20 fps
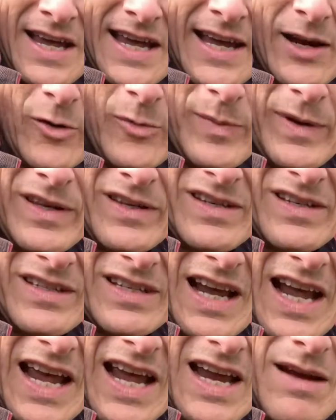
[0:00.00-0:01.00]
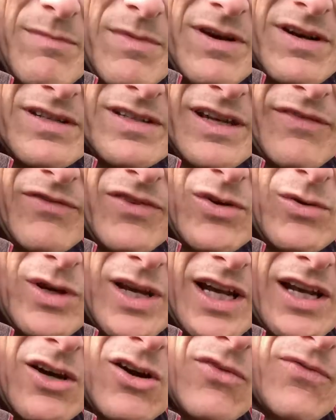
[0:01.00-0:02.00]
it will be the same as if you
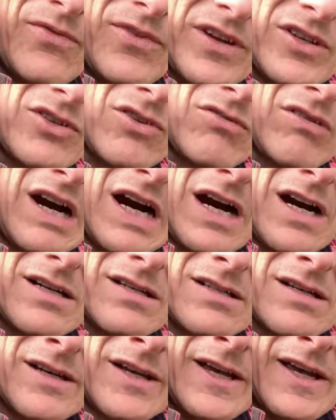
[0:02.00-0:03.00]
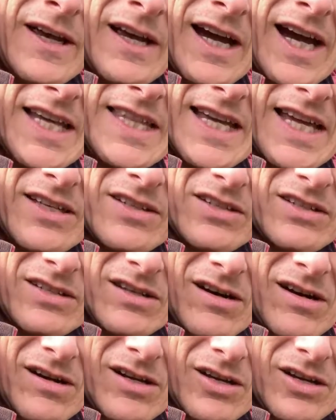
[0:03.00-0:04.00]
kill off this grass and then
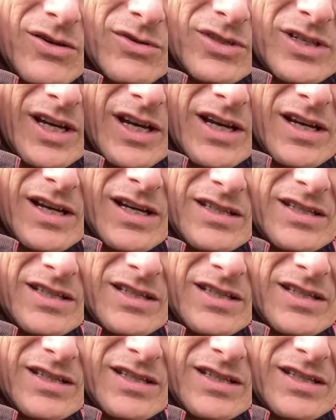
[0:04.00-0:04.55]
start using it